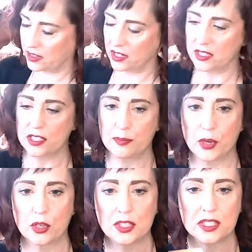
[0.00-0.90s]
this
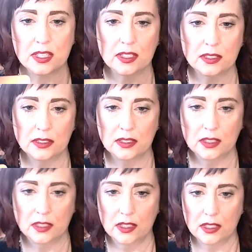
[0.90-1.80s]
person
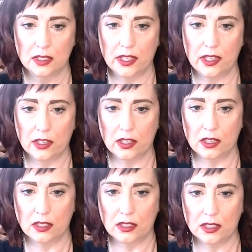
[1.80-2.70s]

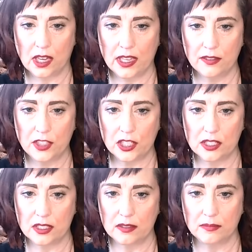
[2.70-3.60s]
here kind of just